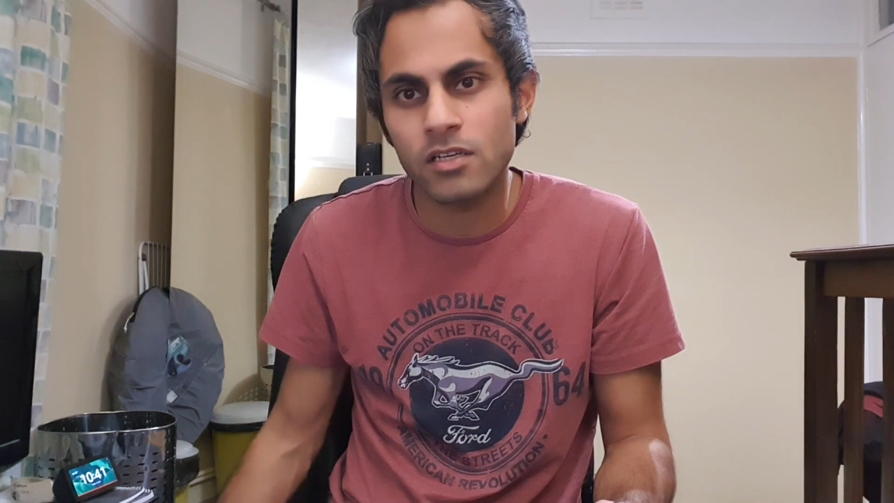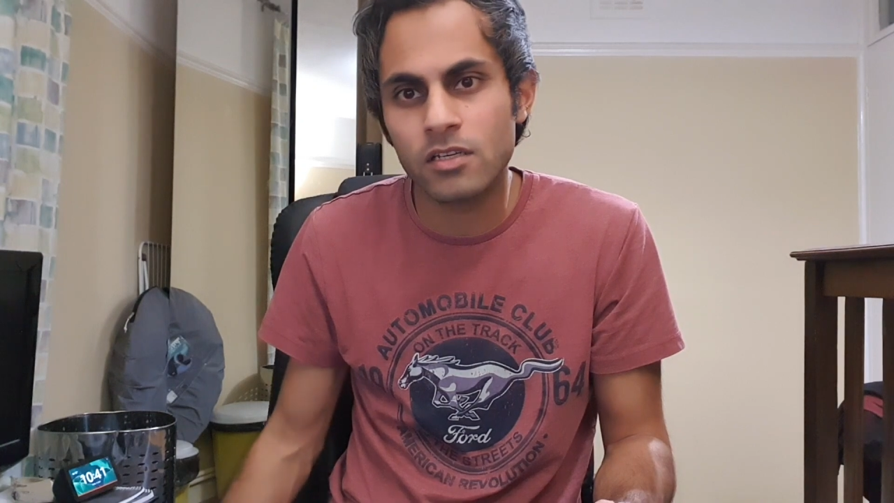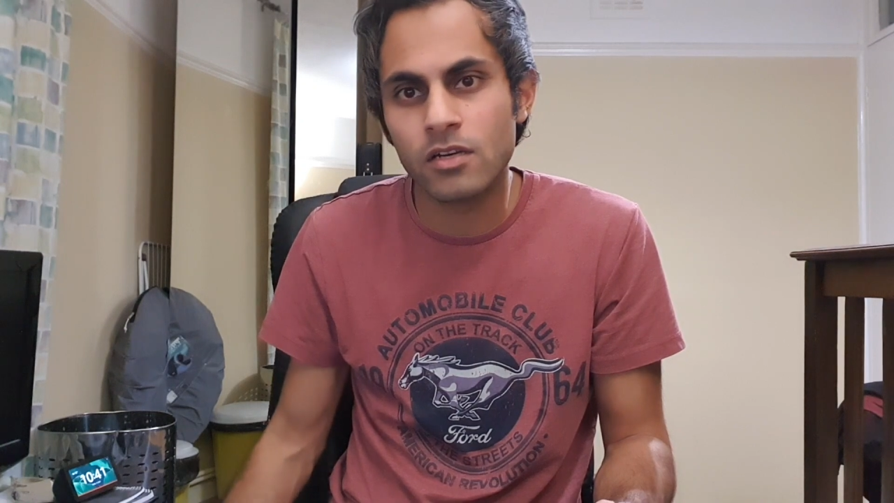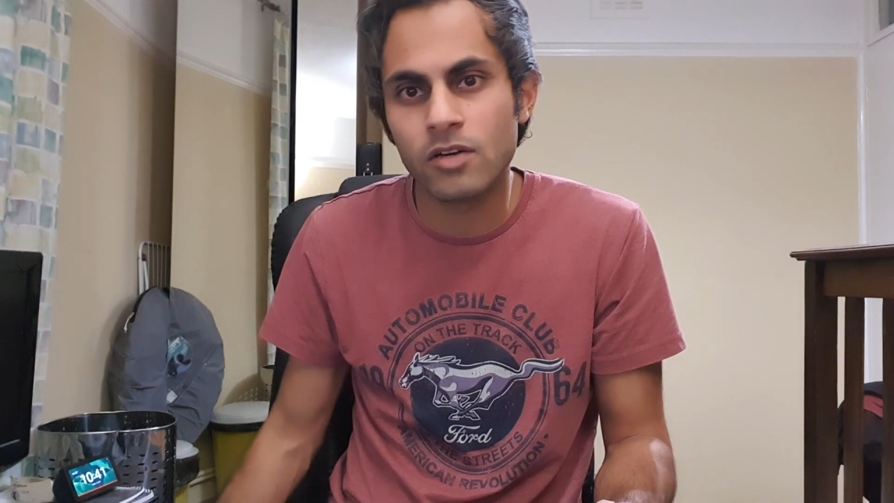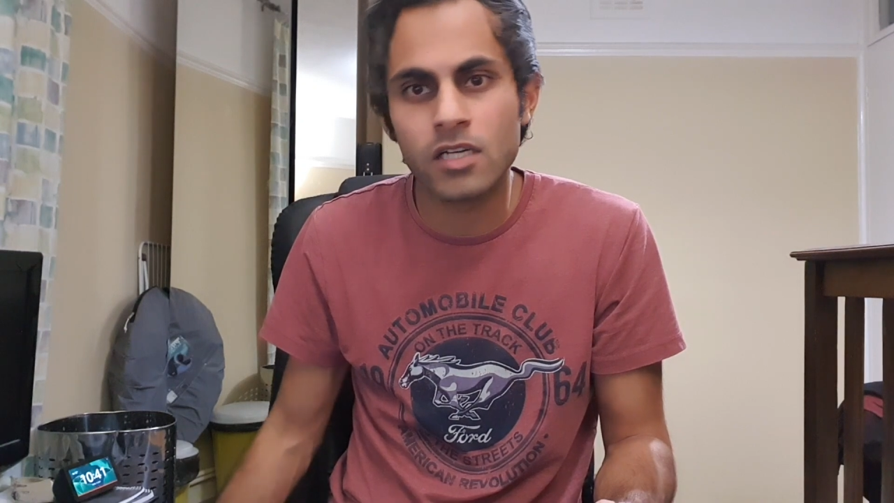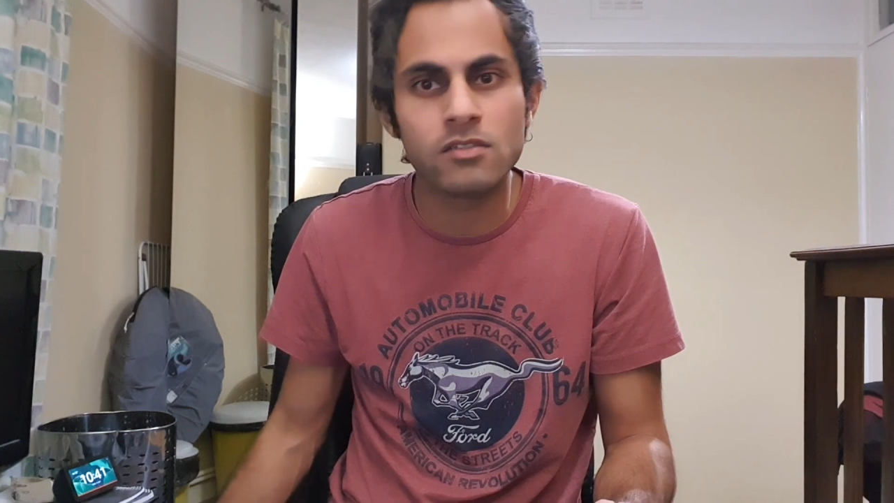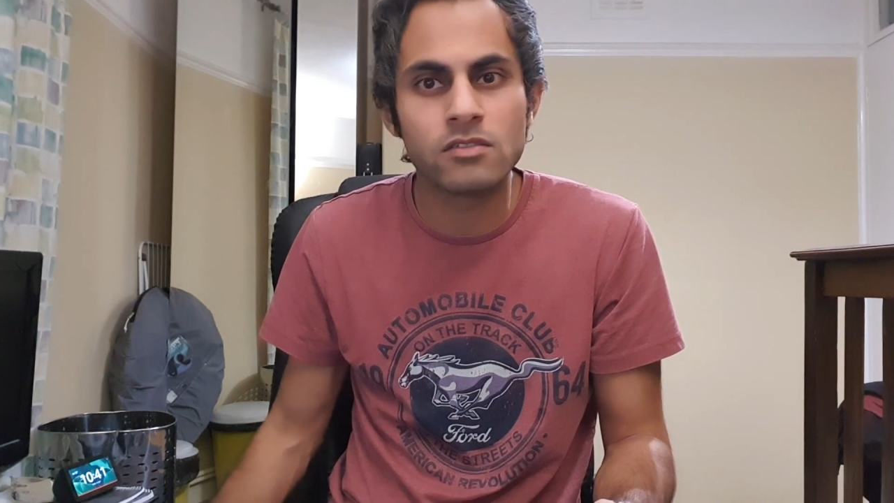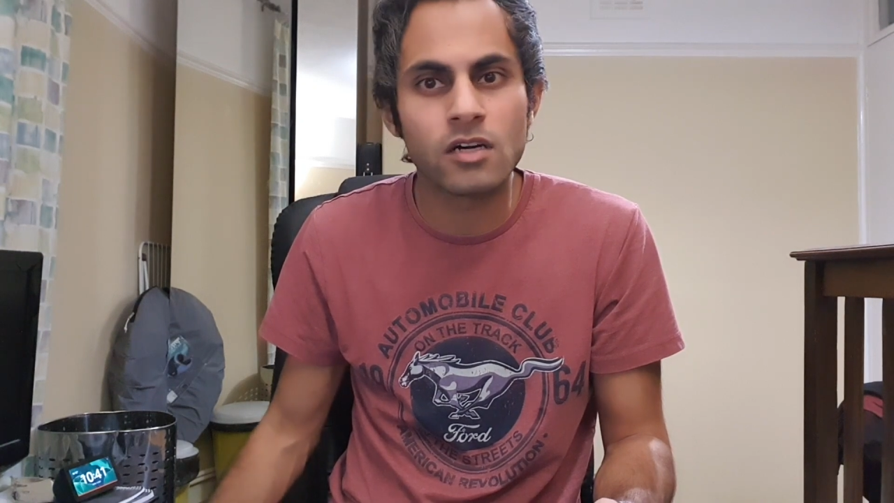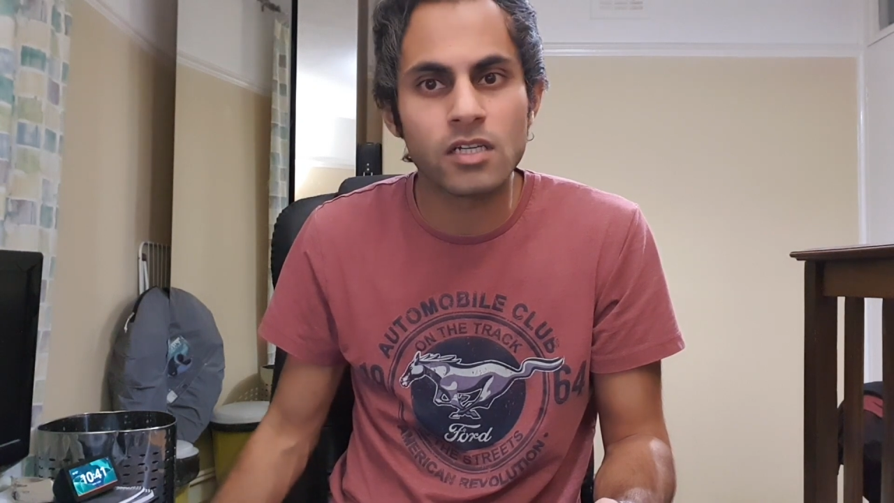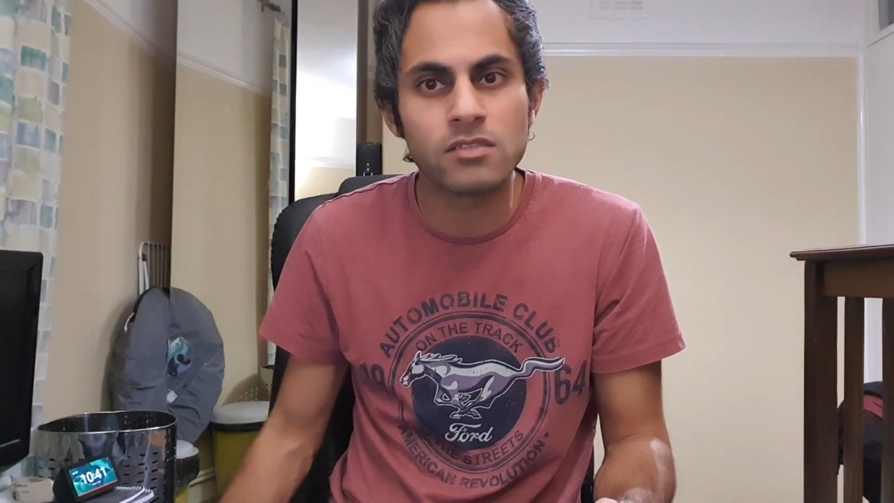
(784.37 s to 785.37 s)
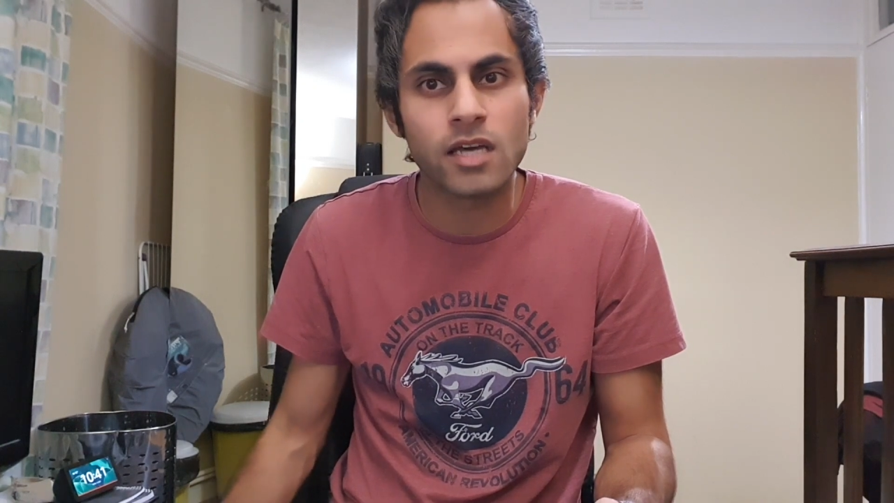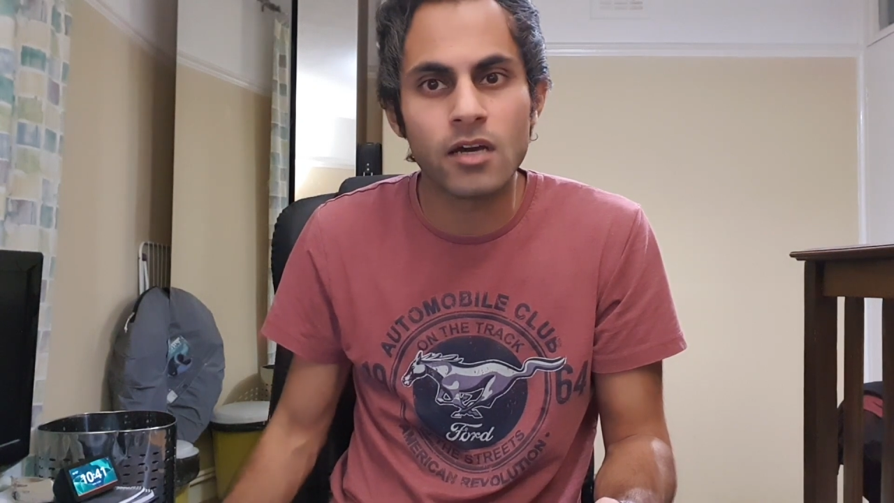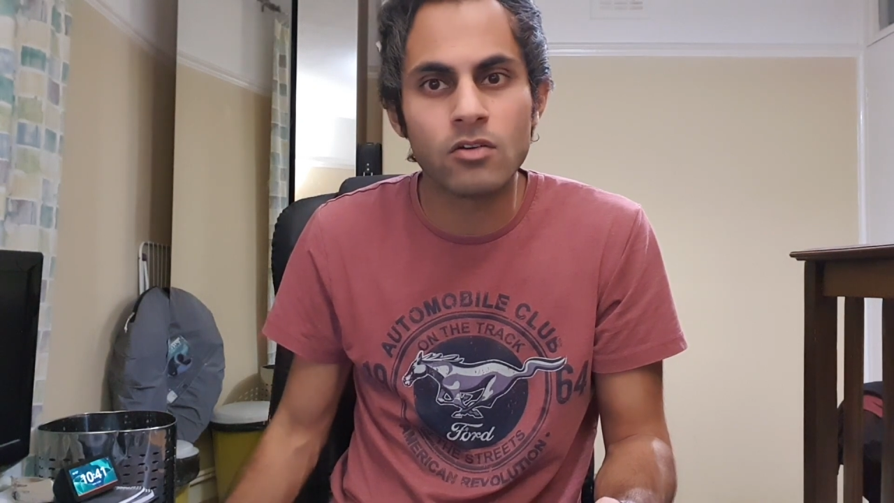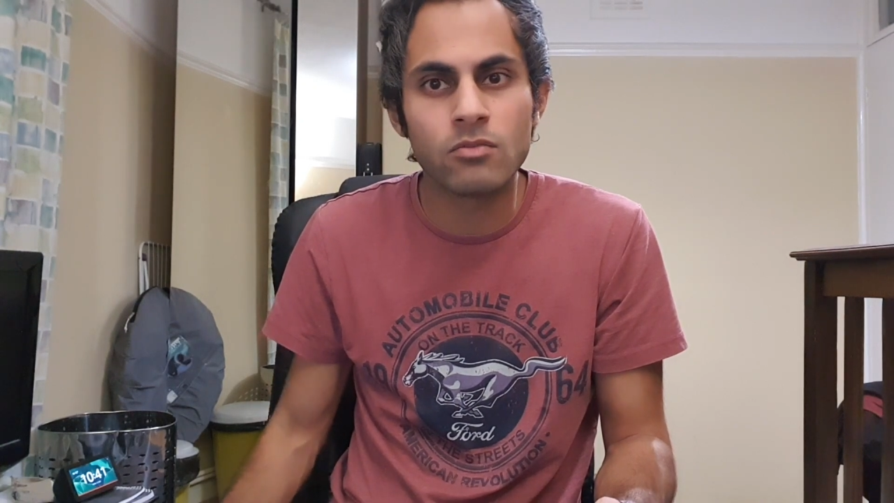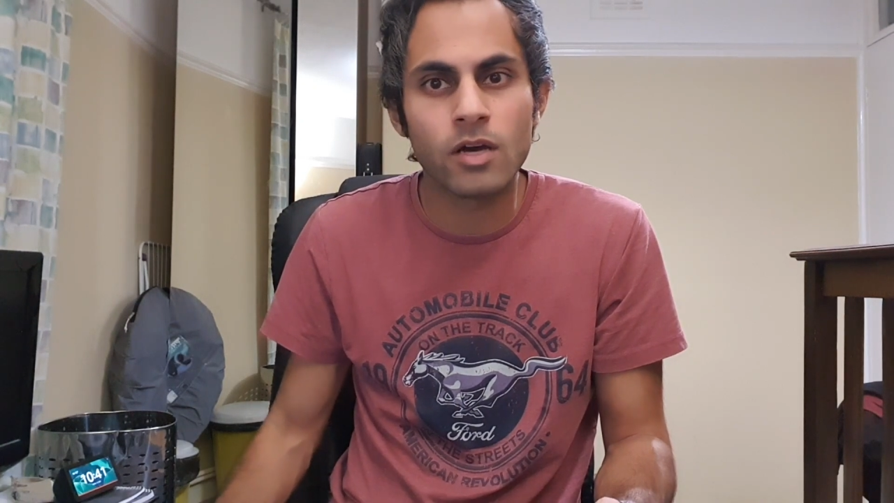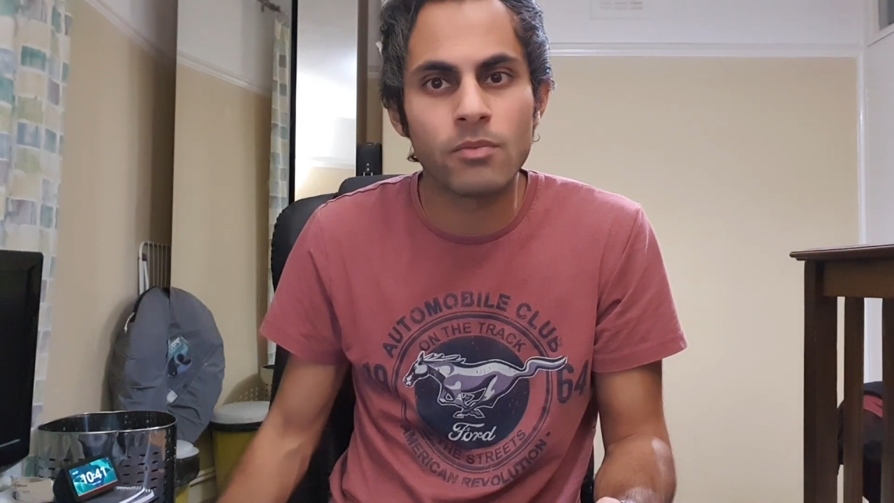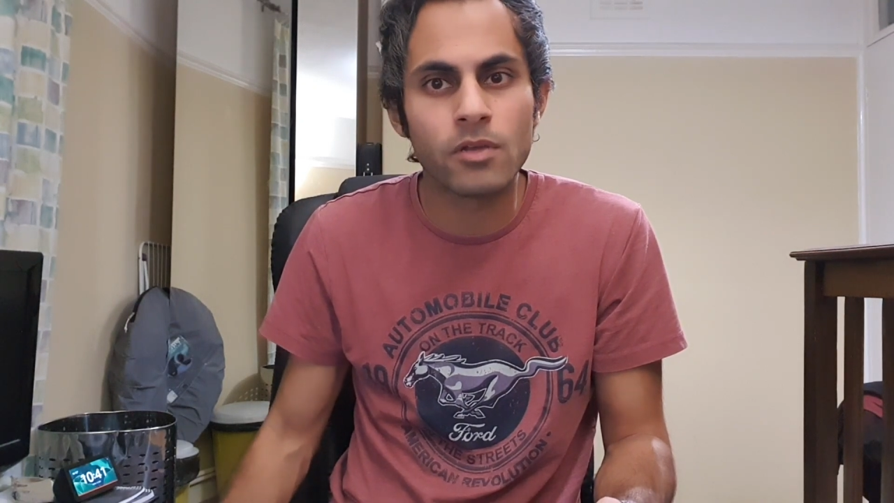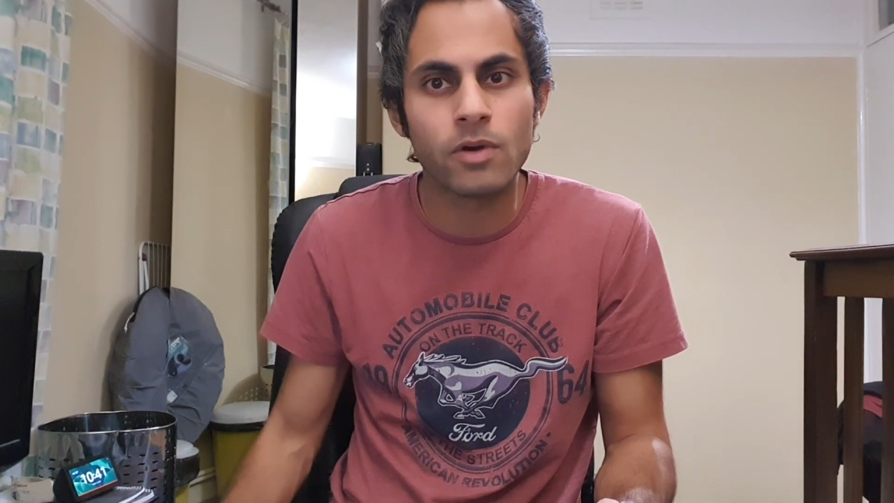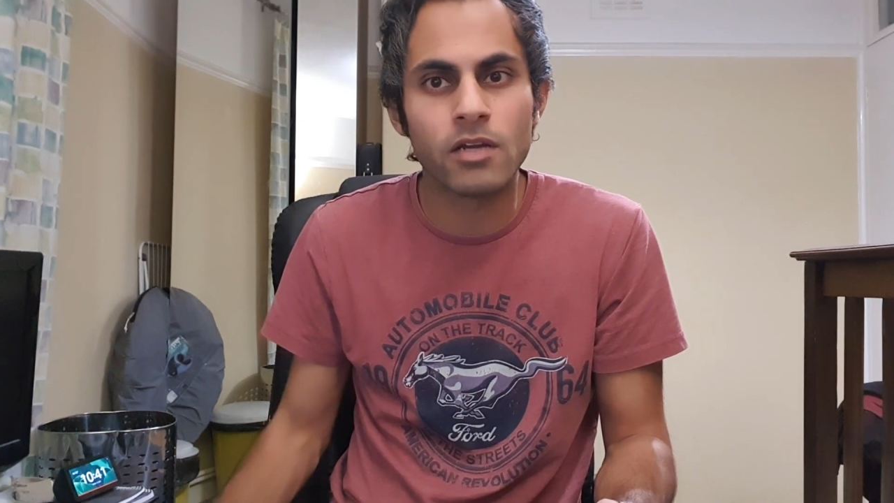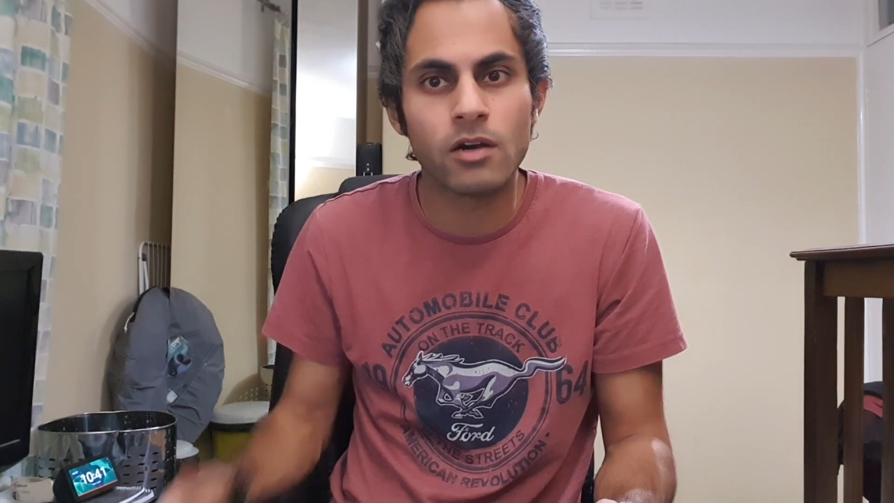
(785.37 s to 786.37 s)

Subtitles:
you know, I can tell, like, by the way,